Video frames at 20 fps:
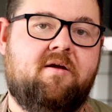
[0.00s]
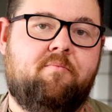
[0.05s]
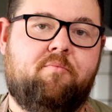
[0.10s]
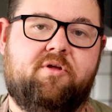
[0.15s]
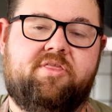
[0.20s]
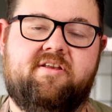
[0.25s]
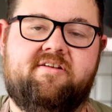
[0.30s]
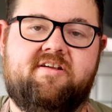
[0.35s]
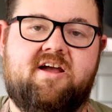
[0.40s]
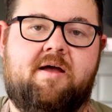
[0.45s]

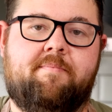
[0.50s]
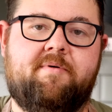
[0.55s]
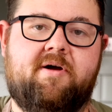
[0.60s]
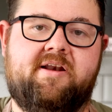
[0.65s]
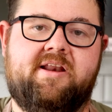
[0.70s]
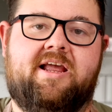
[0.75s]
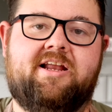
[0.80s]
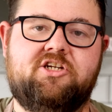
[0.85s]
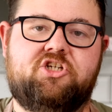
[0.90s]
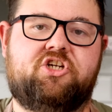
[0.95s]
put the top
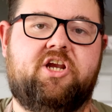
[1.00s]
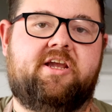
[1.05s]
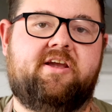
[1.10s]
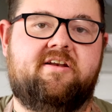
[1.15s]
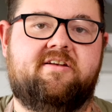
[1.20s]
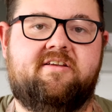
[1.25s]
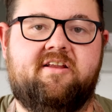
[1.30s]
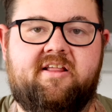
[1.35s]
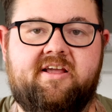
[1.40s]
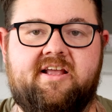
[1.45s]
on and shake it
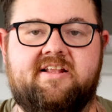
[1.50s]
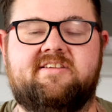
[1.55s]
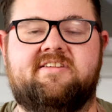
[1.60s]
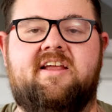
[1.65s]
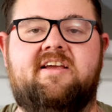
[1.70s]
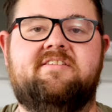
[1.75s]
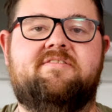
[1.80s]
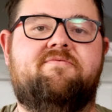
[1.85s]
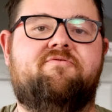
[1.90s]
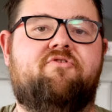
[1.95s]
until it gets
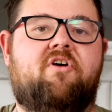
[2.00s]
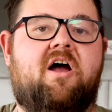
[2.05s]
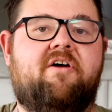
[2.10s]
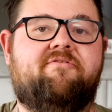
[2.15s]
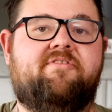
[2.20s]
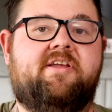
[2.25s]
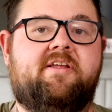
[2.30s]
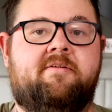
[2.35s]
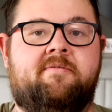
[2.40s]
nice and frothy.